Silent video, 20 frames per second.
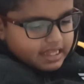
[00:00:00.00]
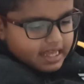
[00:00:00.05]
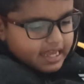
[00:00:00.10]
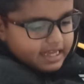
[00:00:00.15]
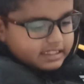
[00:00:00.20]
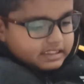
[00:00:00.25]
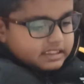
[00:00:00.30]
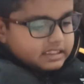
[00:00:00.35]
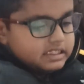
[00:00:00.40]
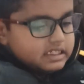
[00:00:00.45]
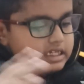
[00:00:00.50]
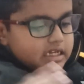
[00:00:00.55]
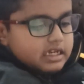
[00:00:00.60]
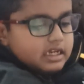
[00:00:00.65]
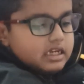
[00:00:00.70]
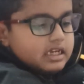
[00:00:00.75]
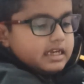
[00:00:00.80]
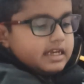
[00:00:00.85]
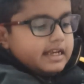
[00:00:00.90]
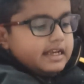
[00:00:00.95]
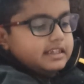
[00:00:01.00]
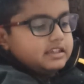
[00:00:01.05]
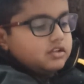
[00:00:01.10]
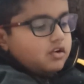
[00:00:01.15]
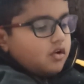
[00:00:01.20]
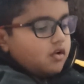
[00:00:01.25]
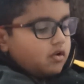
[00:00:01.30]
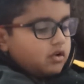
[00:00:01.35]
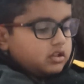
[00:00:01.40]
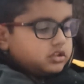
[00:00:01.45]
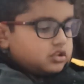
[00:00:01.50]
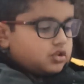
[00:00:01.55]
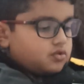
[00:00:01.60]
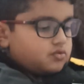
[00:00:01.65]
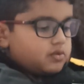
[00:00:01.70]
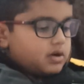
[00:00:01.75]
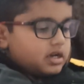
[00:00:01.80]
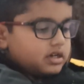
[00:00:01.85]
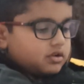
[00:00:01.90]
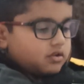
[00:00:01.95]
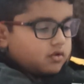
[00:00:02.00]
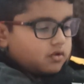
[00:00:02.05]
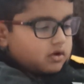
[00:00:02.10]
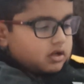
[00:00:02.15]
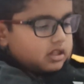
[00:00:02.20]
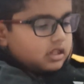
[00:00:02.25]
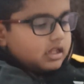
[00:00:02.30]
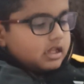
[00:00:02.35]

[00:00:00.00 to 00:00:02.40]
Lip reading: This is also one whole